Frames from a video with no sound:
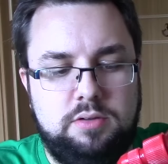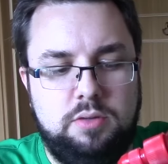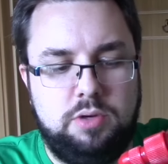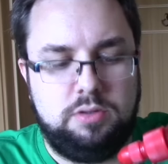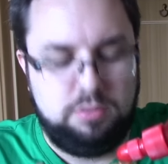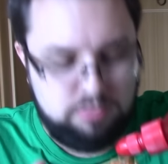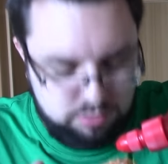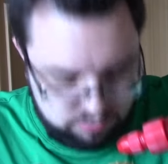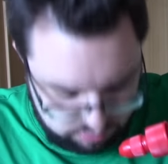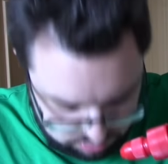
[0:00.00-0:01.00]
what it's... I
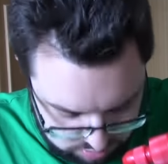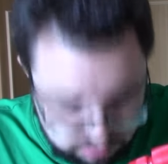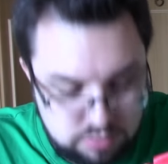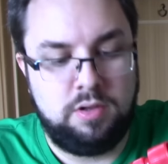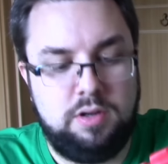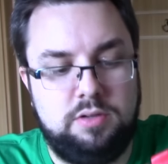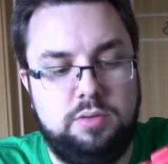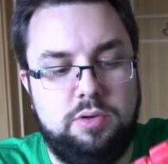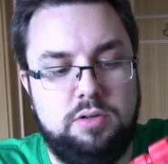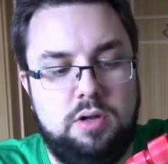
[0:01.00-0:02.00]
don't know. Let's see
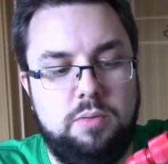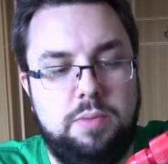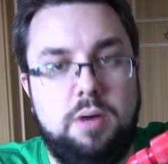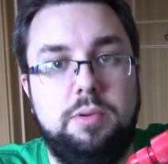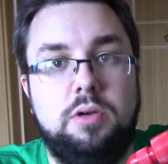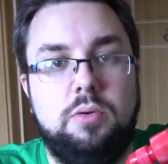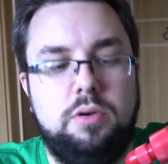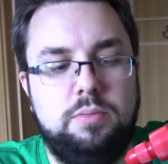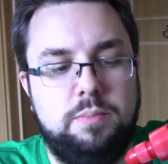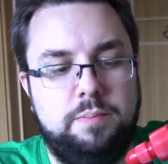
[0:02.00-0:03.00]
what it's like with barbecue
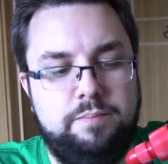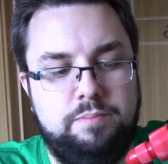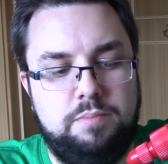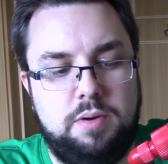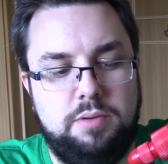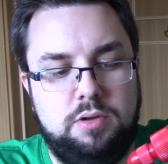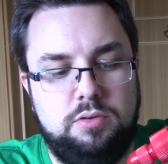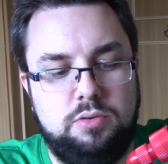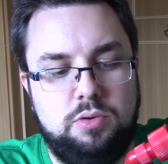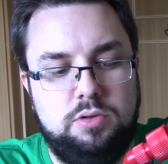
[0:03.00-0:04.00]
on. Barbecue
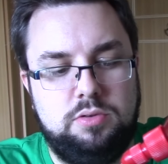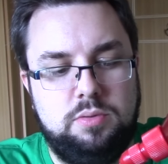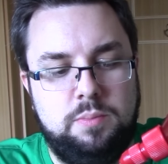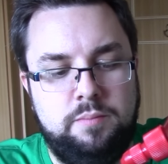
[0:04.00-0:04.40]
sauce.